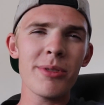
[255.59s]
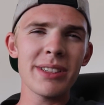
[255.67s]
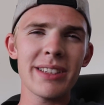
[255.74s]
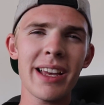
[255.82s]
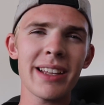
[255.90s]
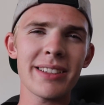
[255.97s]

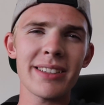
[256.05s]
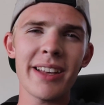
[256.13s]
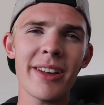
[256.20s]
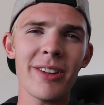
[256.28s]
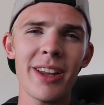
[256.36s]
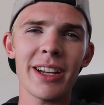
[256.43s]
would that
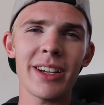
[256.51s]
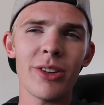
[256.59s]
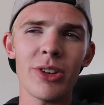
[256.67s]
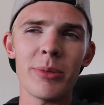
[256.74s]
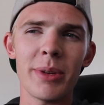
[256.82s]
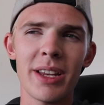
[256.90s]
sound like
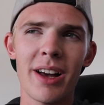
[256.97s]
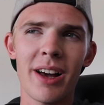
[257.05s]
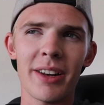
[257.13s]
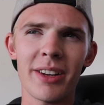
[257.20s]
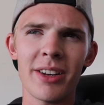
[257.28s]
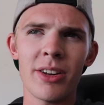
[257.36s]
on the
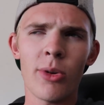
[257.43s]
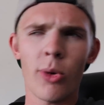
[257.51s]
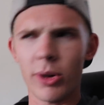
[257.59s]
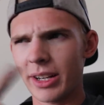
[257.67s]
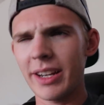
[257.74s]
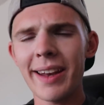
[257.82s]
Miata?
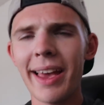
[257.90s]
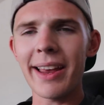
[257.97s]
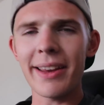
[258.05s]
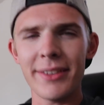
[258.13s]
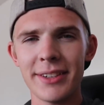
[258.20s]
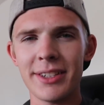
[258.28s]
Or could
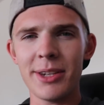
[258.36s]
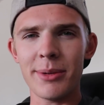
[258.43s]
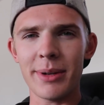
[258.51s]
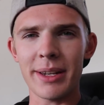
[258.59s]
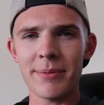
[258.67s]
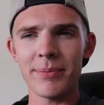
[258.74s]
I even
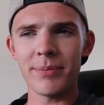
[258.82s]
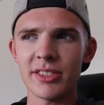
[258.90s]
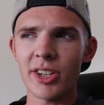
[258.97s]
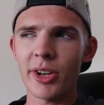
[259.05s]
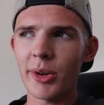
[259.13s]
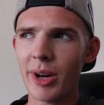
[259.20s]
do it?
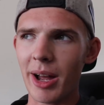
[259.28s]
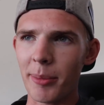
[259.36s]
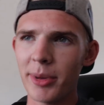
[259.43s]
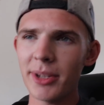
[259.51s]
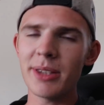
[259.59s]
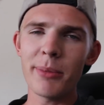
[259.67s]
So I
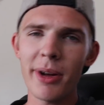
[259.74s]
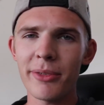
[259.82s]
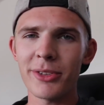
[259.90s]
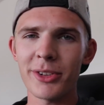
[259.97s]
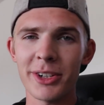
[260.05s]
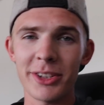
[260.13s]
put the
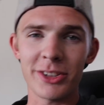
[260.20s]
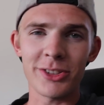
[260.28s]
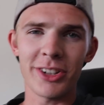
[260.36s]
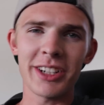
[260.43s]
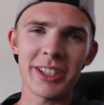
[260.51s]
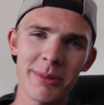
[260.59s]
muffler in the
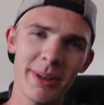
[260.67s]
trunk of the